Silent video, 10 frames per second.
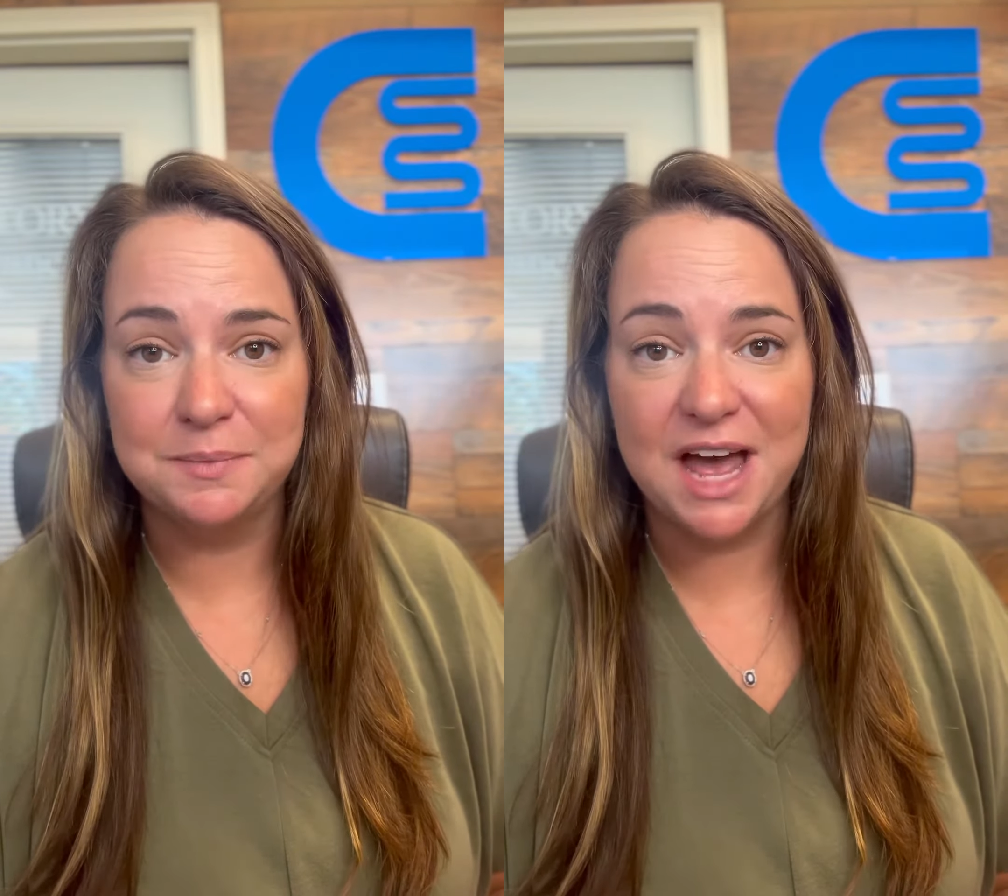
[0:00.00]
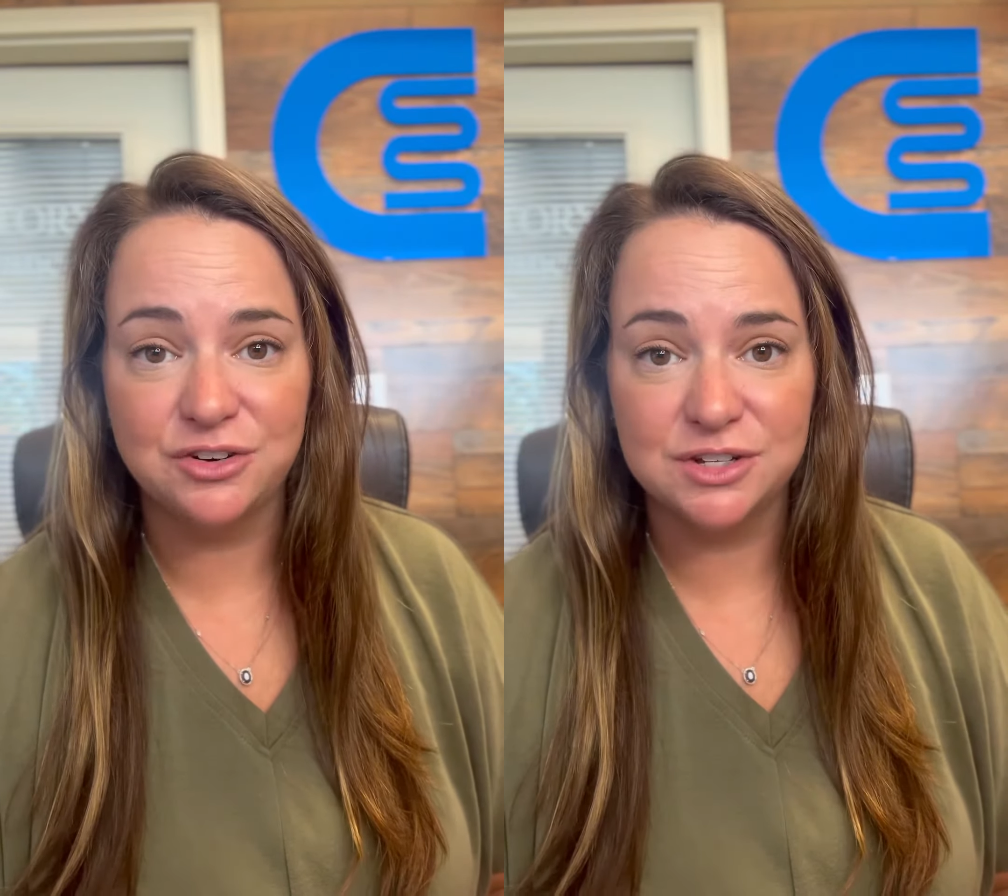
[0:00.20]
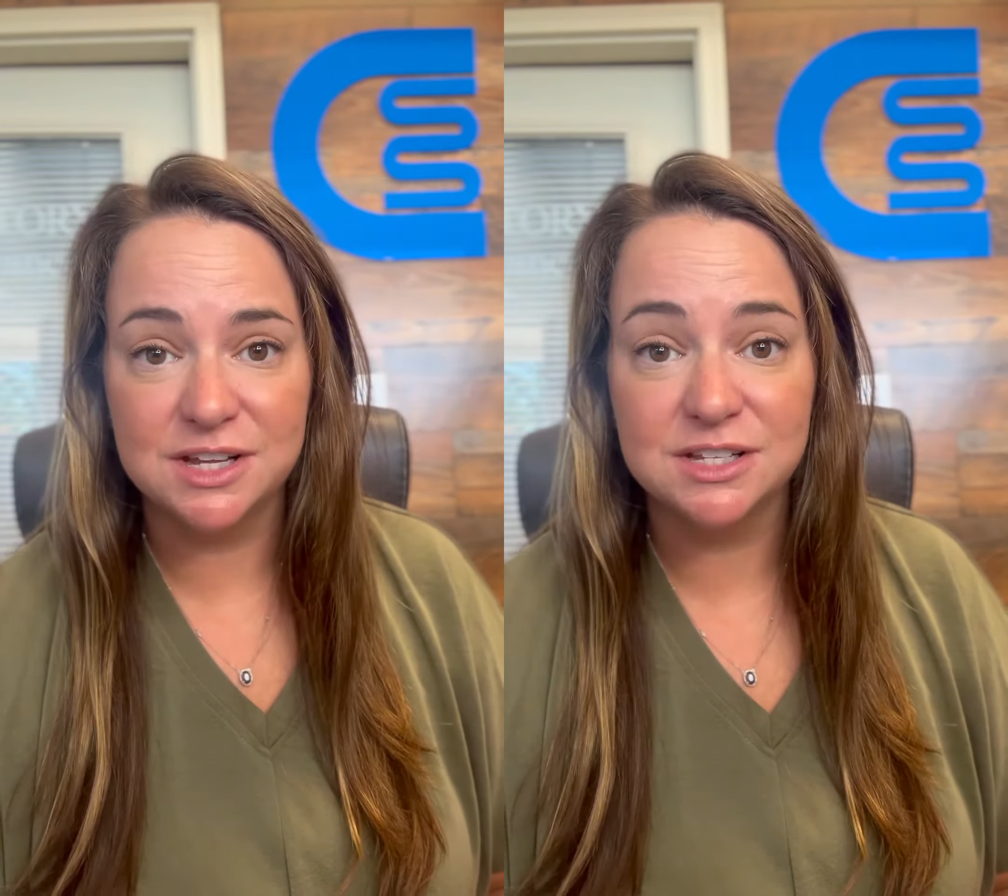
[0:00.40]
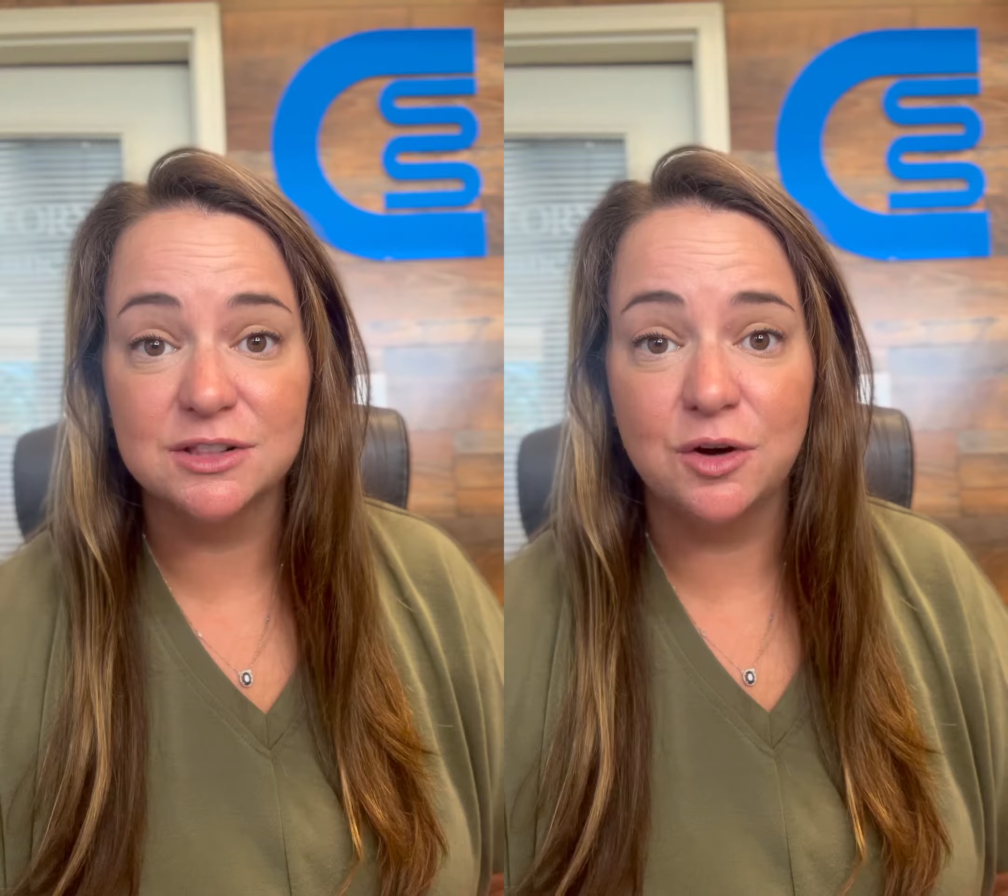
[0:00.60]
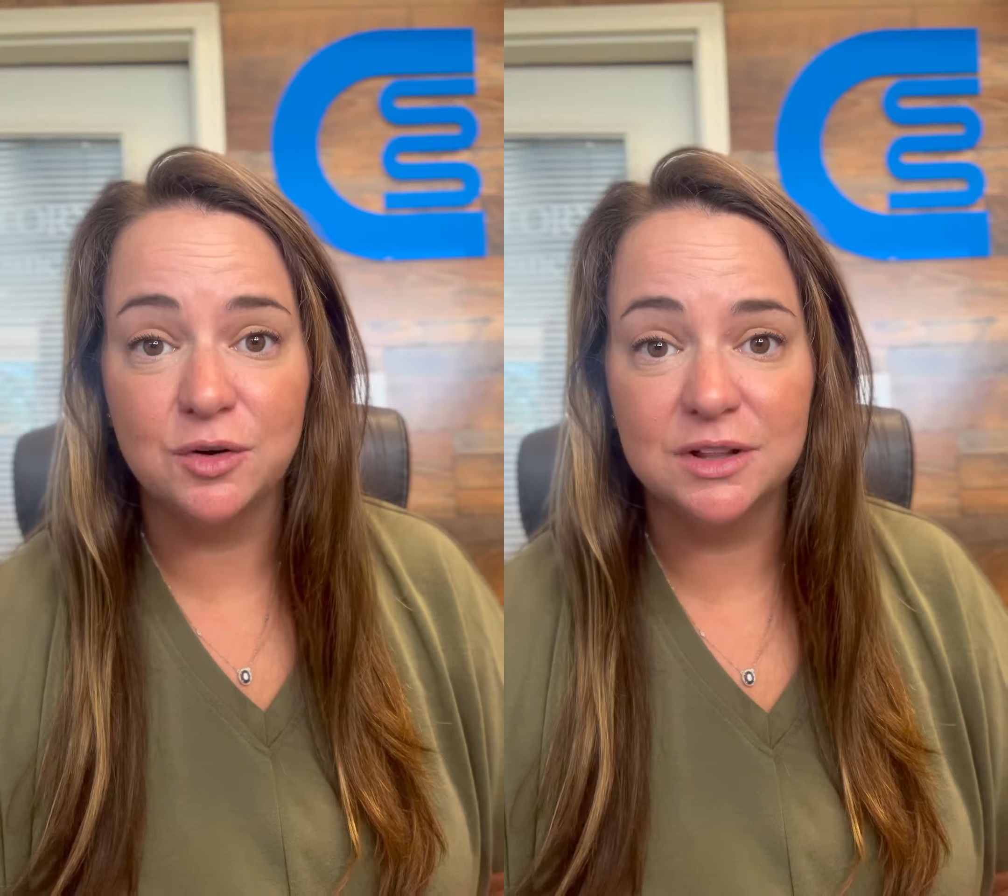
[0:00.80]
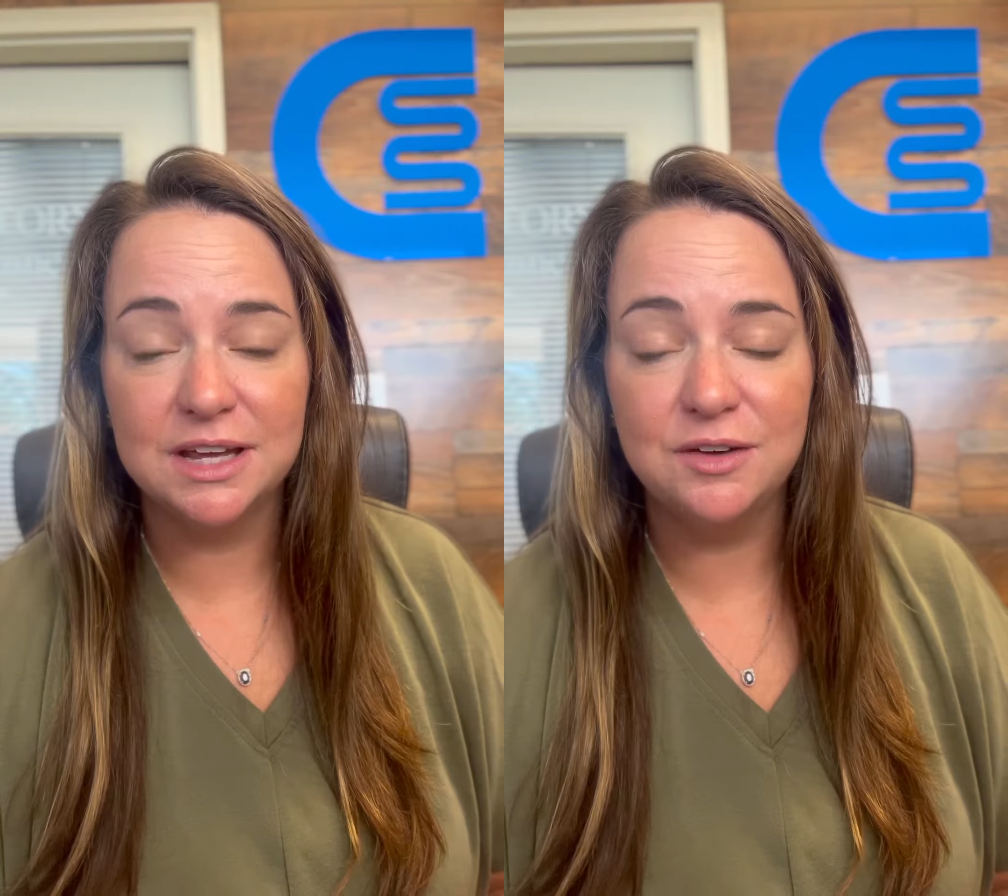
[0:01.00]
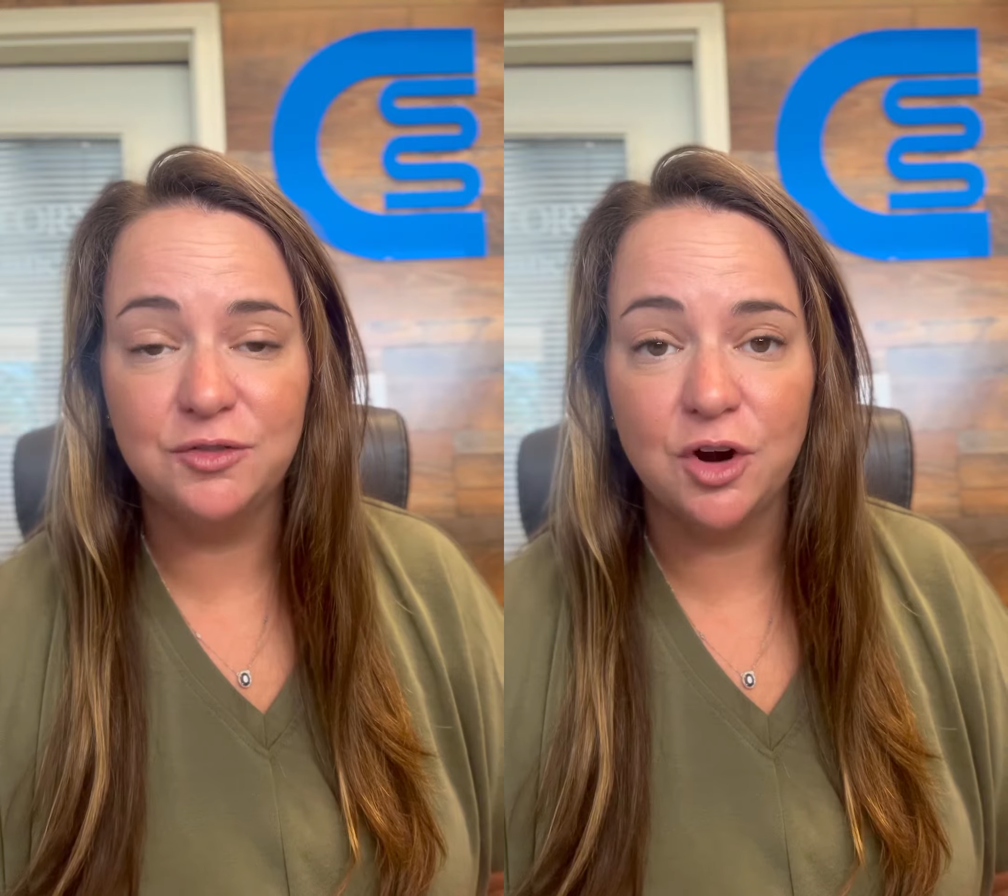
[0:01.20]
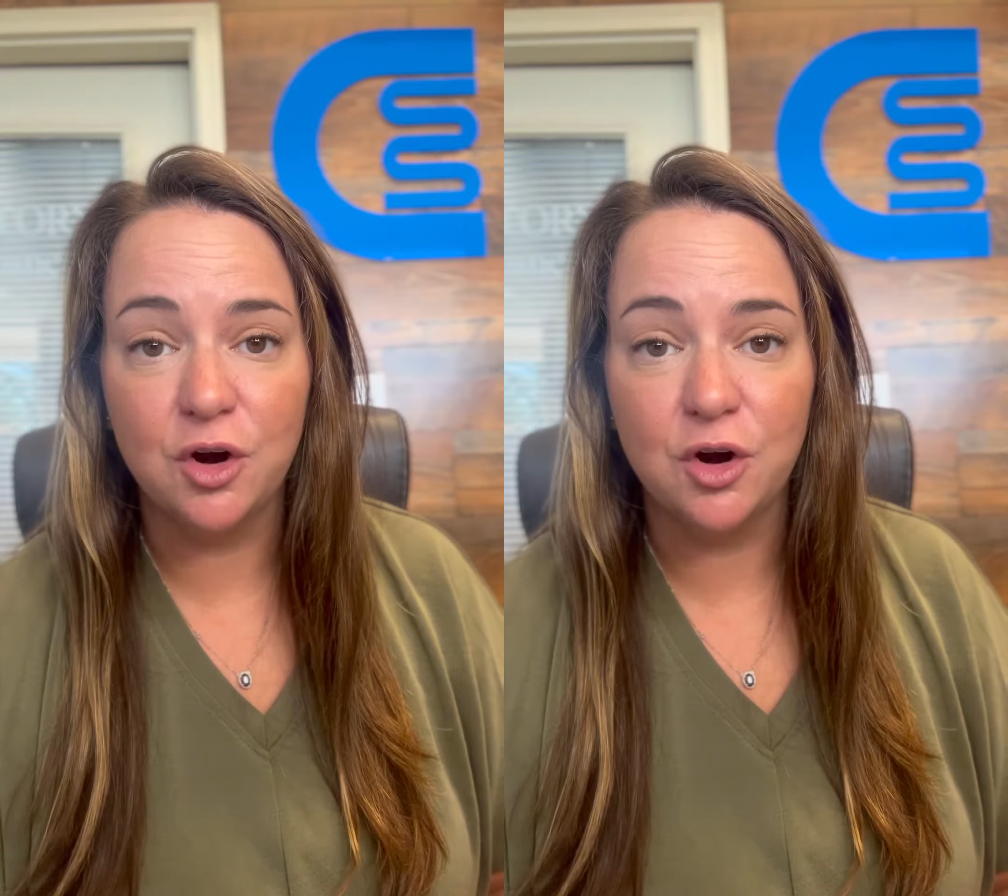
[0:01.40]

mattresses locally for